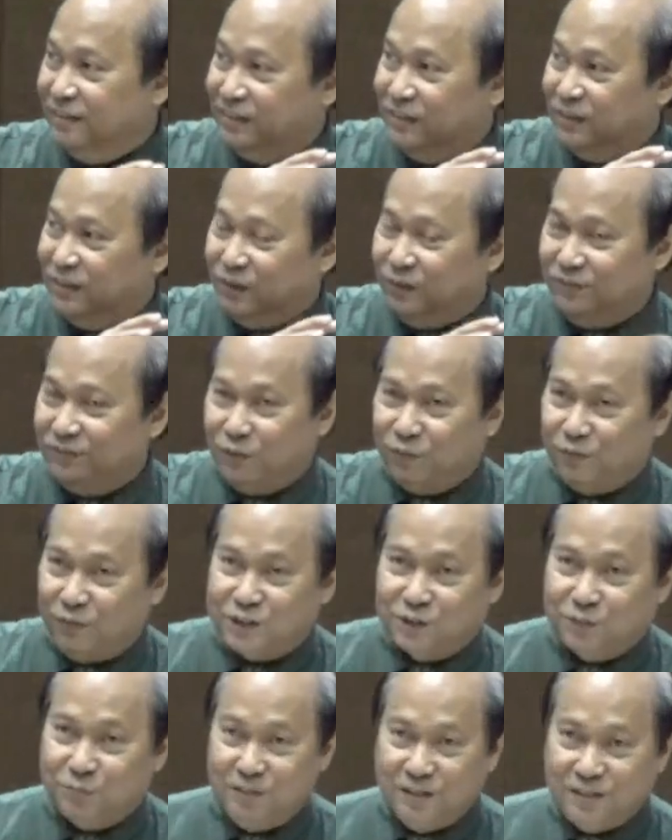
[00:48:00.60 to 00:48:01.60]
of the
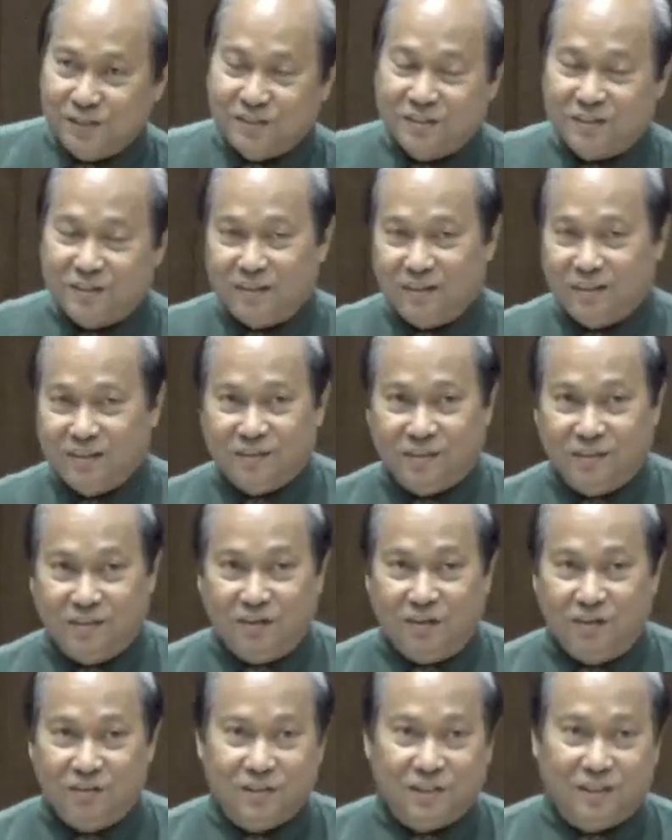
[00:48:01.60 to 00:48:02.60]
Westminster
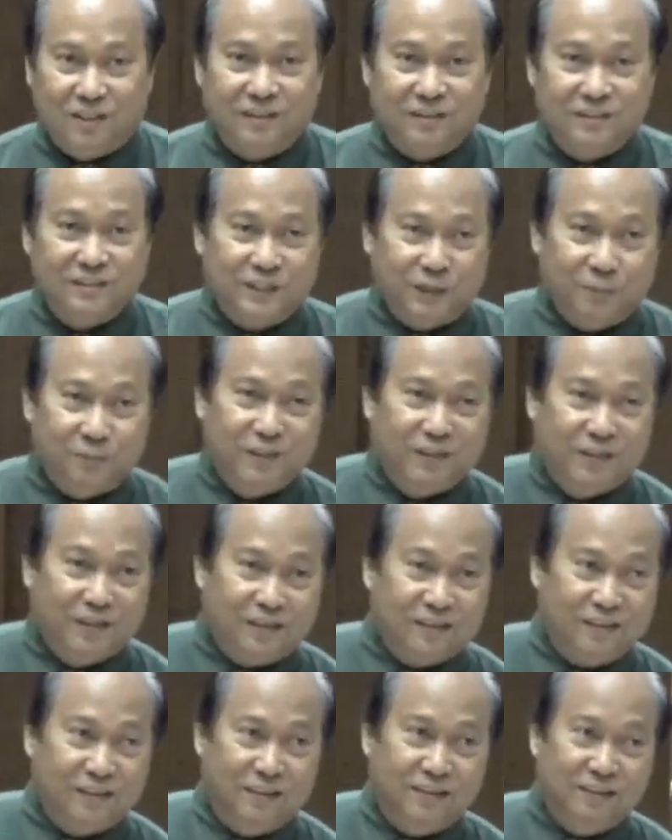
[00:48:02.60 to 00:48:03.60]
Theological
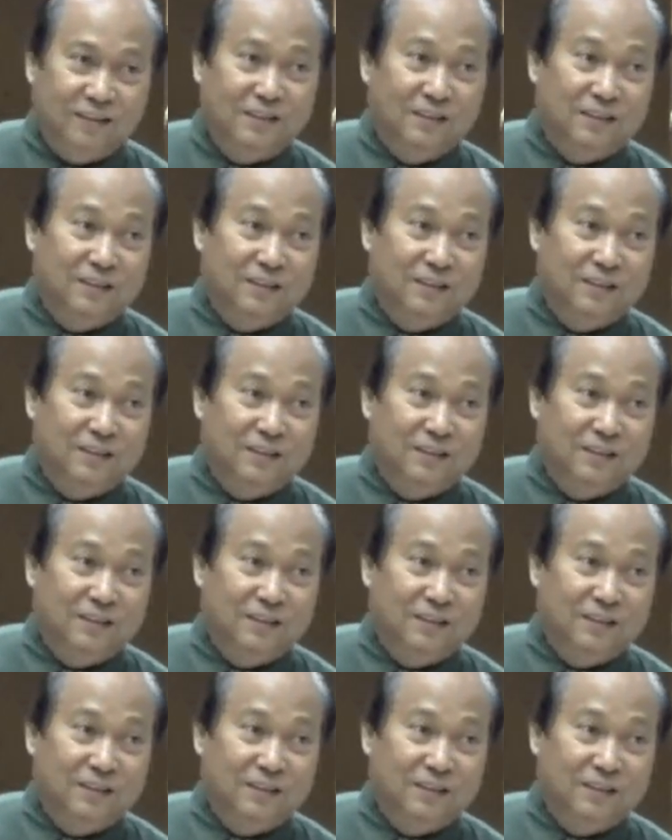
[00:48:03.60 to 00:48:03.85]
Seminary,